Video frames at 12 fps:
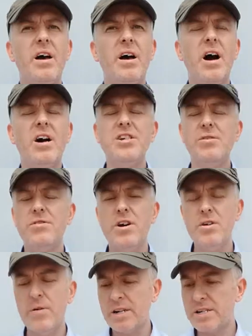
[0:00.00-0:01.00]
I don't
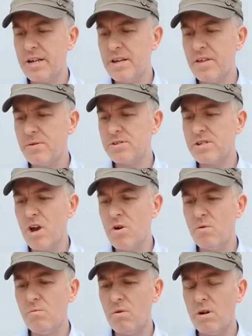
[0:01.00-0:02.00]
know actually. There was
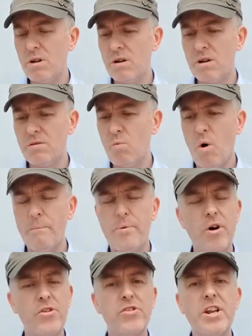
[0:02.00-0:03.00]
no one
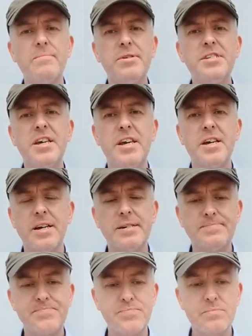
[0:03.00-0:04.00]
person in particular.
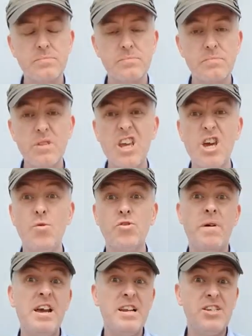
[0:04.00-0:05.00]
It was
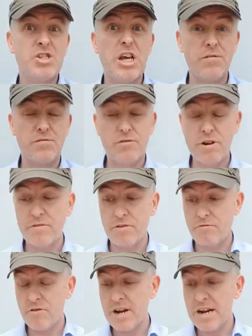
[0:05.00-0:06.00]
mainly self-driven
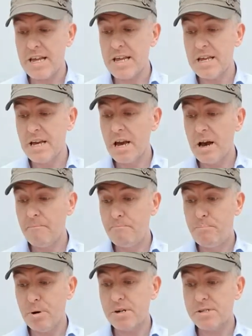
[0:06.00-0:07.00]
really.
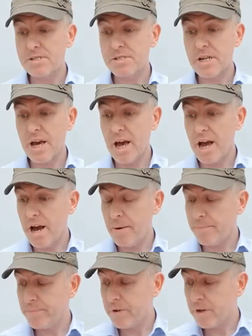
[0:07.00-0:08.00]
But
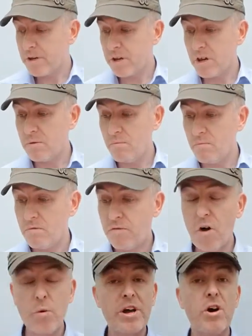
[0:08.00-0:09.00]

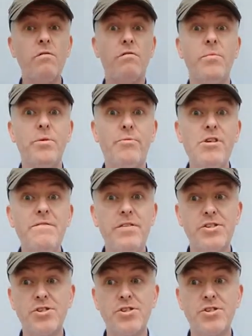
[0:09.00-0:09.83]
following on from the previous